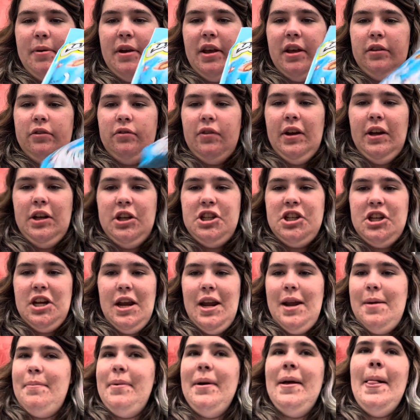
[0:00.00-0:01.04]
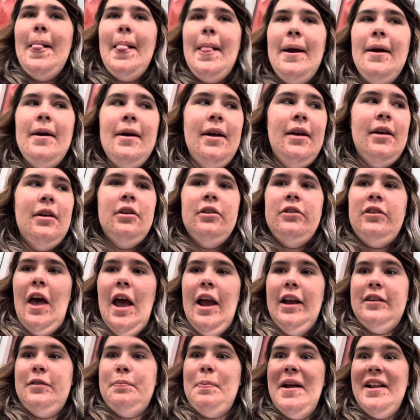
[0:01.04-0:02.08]
is really cheap. It's
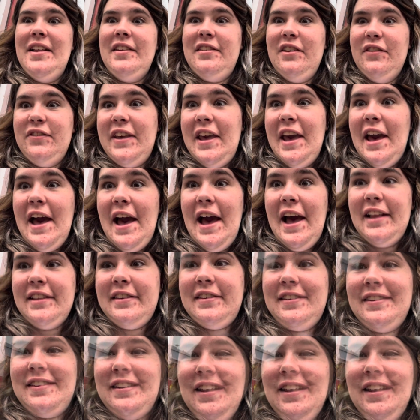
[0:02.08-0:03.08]
expensive cats.